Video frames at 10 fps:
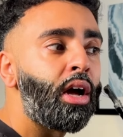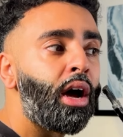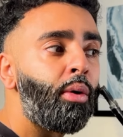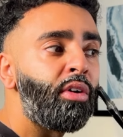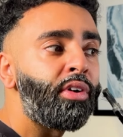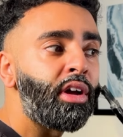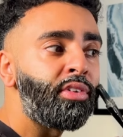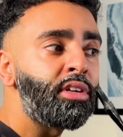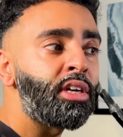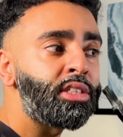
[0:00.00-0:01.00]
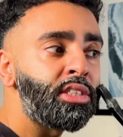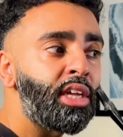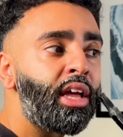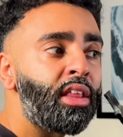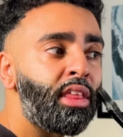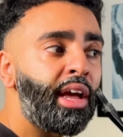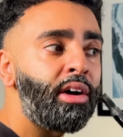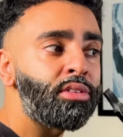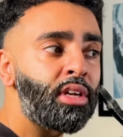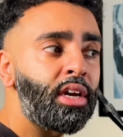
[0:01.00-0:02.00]
However, if it touches anything
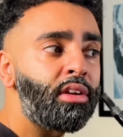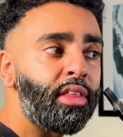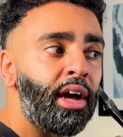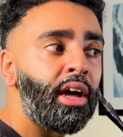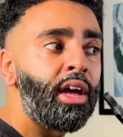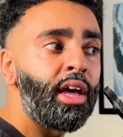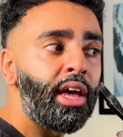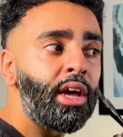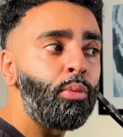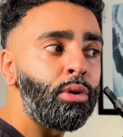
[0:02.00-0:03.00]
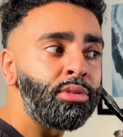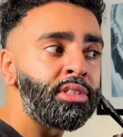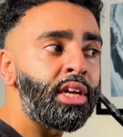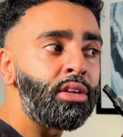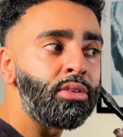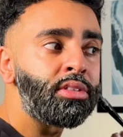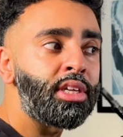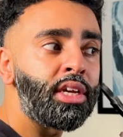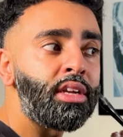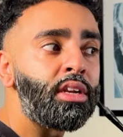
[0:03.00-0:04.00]
outside of that, it will stain your
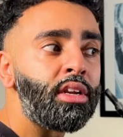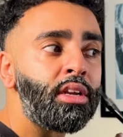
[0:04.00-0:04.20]
skin